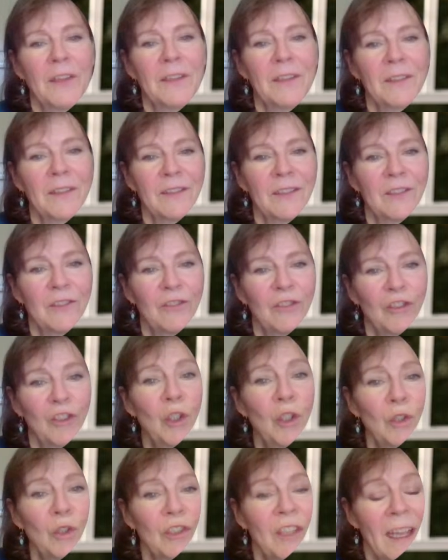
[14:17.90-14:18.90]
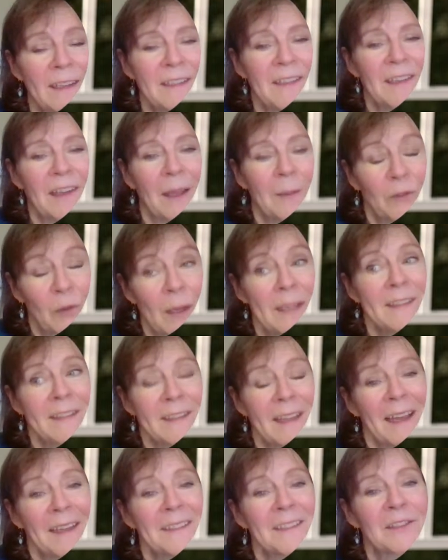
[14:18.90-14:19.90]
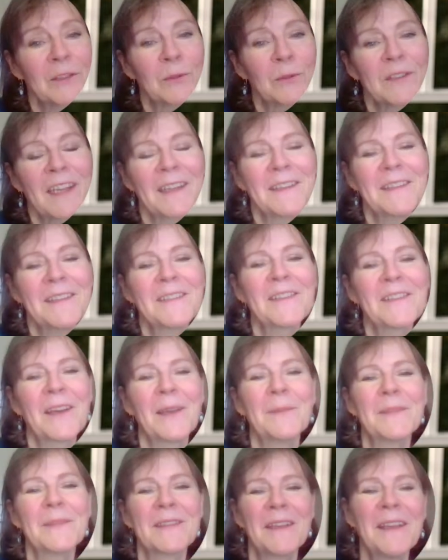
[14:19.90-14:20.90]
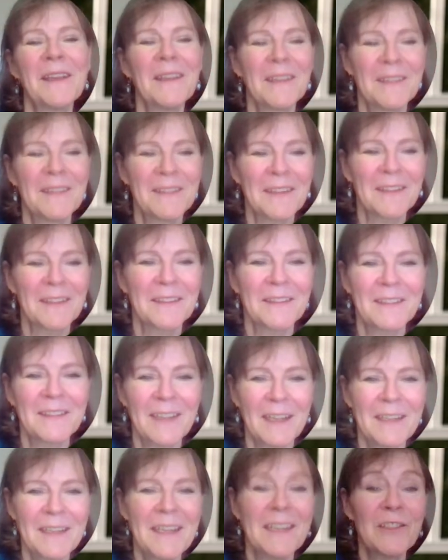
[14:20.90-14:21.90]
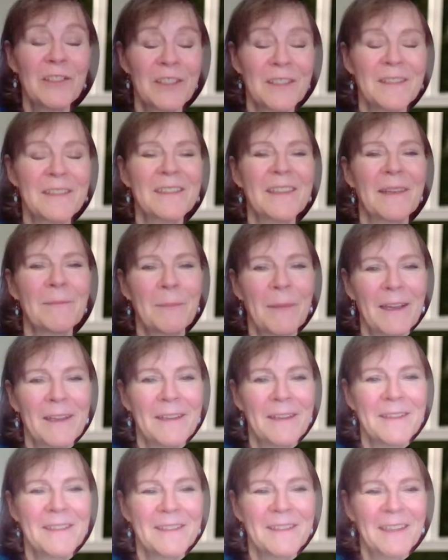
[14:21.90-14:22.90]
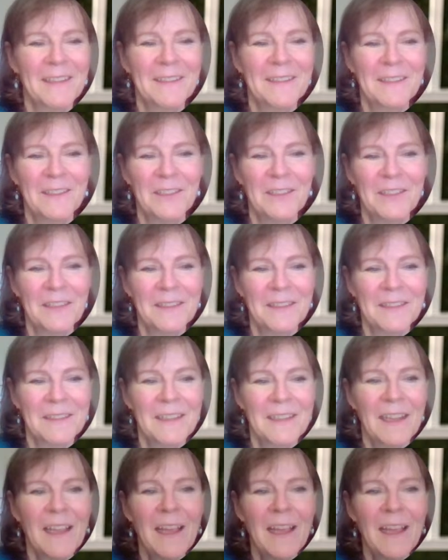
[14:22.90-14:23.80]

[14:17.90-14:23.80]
is 10 times, twice that, so 10 times 10 inches by 6 inches.